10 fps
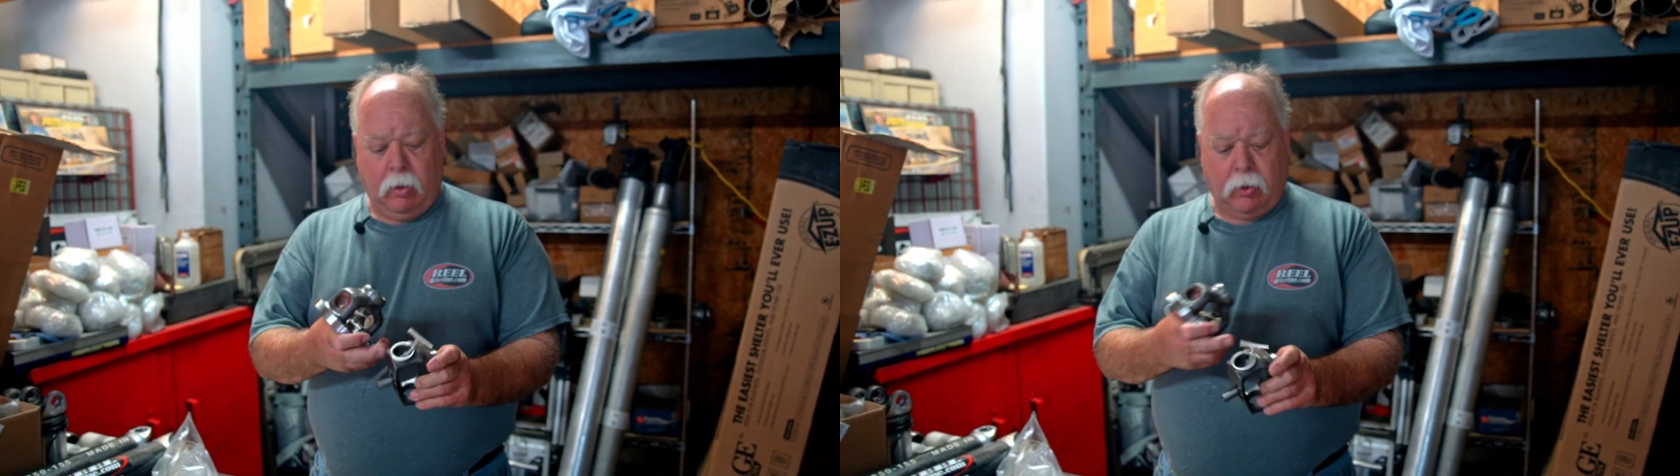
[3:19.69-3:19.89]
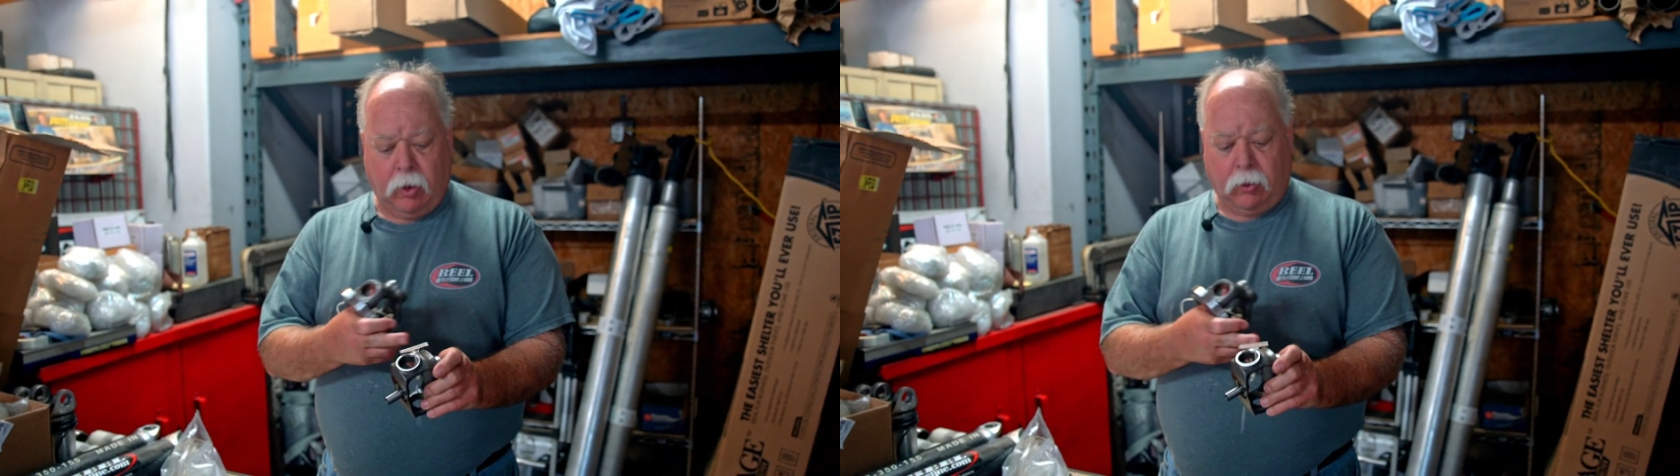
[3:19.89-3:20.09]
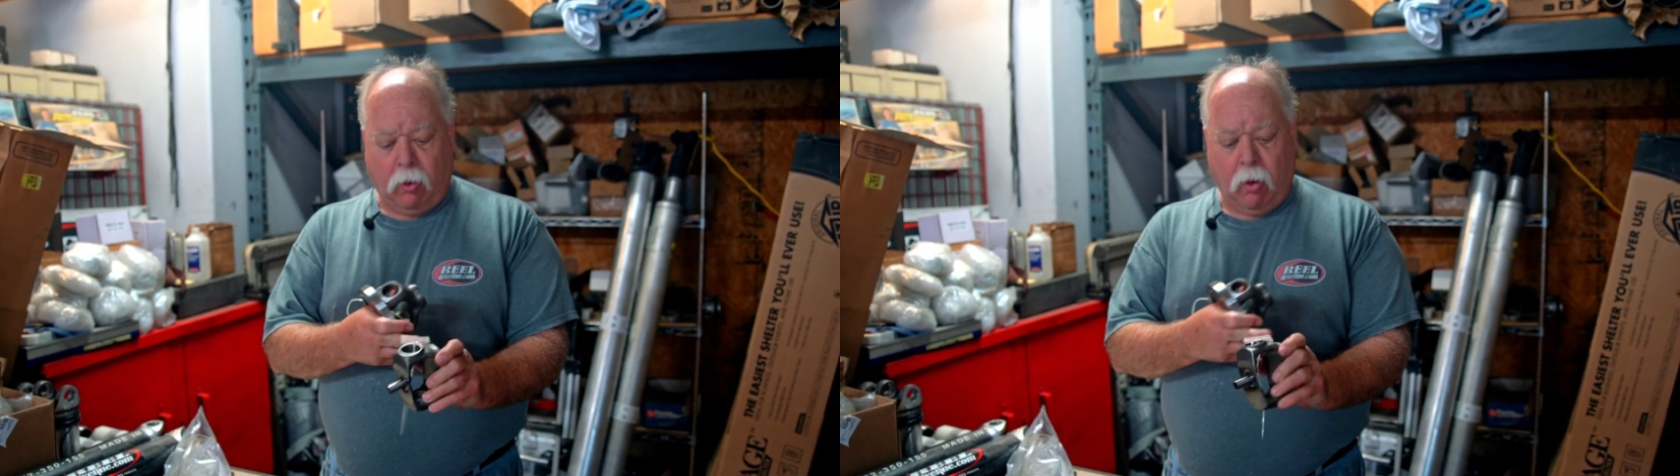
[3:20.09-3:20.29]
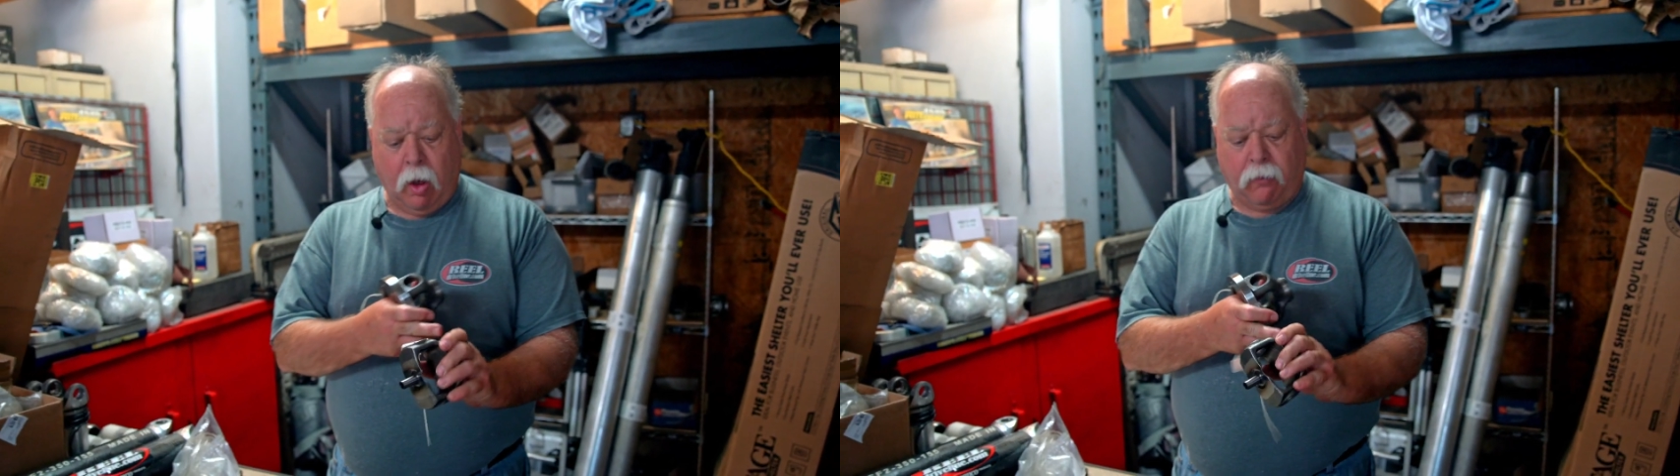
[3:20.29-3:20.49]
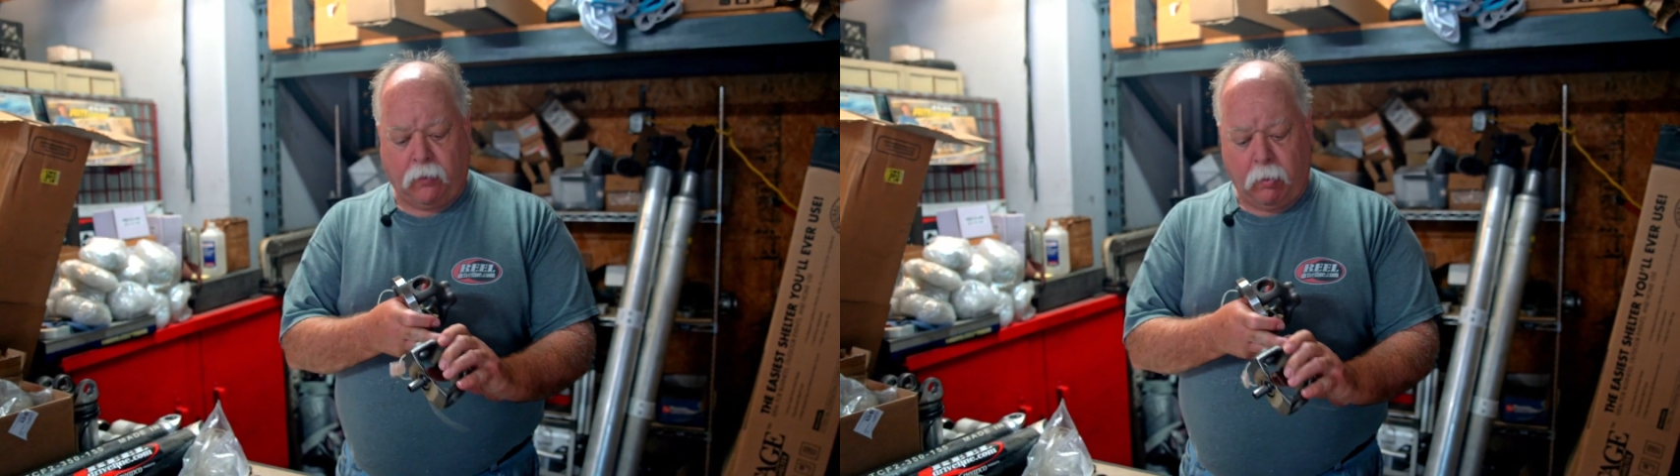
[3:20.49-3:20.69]
since they're
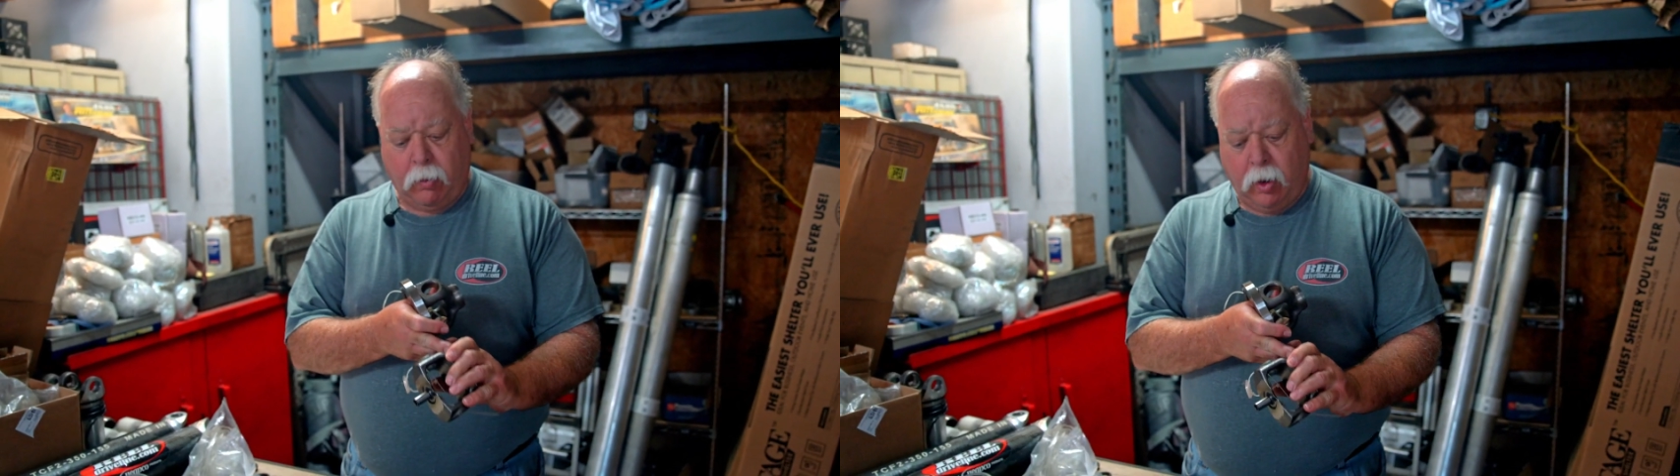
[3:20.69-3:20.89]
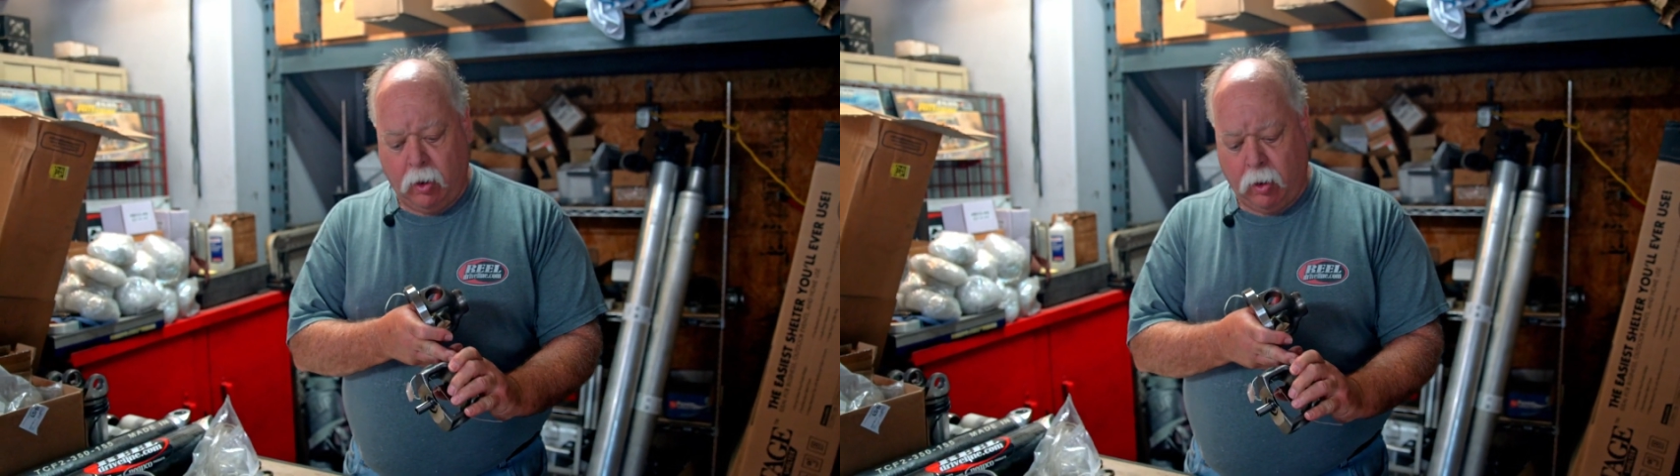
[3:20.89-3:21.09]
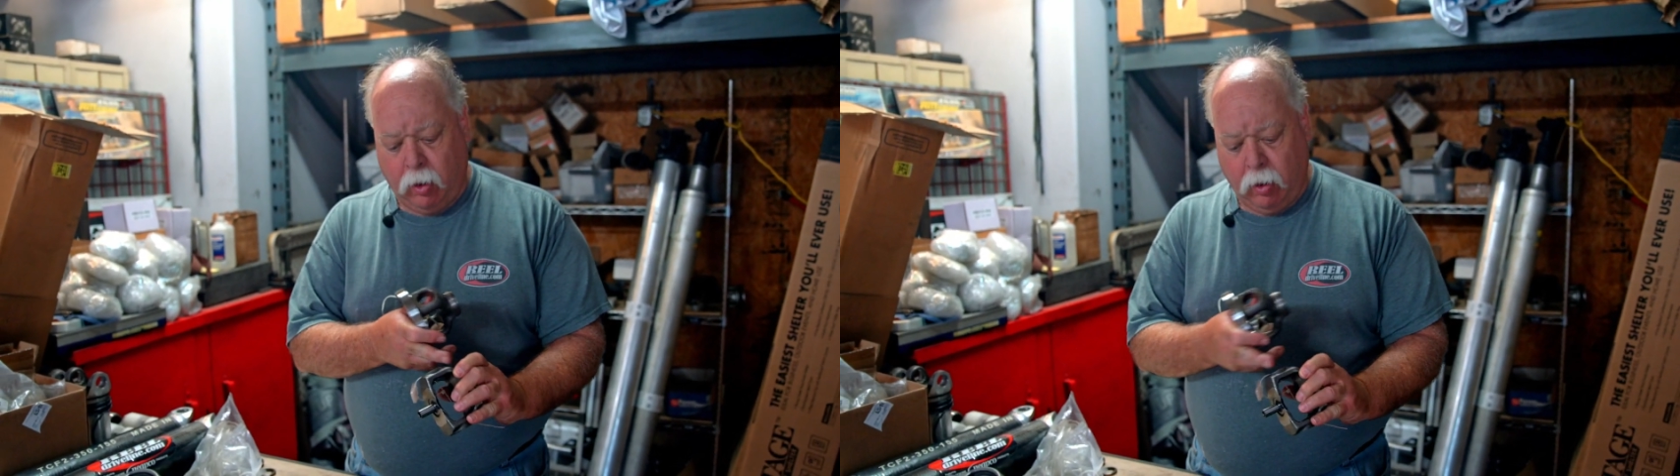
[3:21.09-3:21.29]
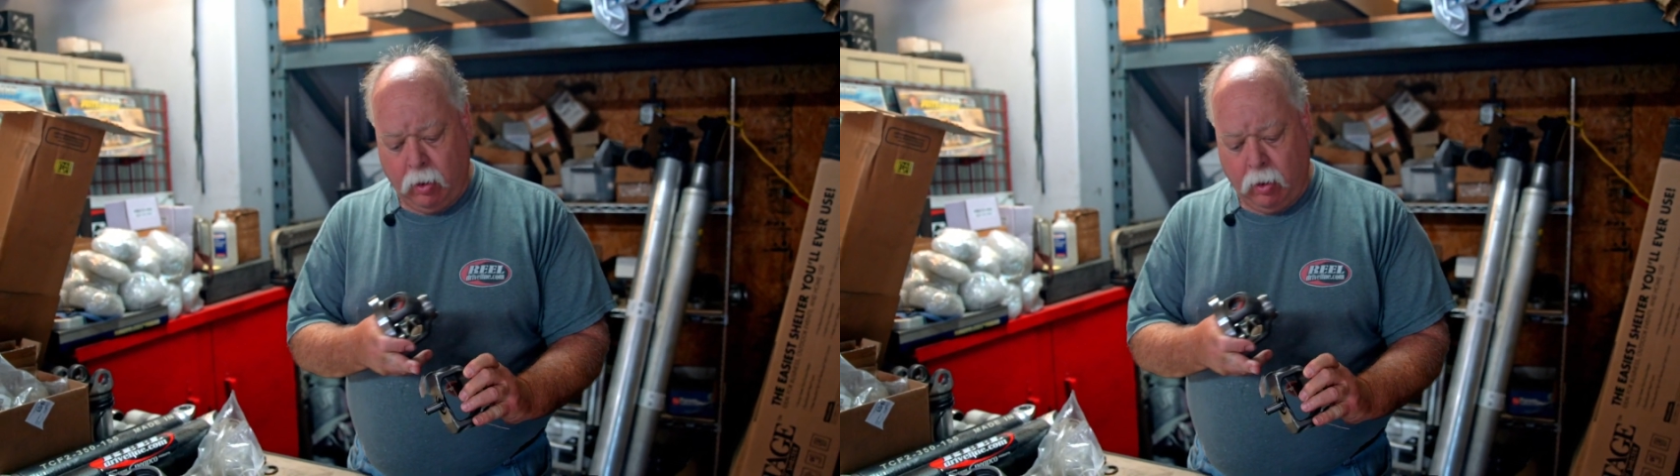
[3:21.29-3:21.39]
off from here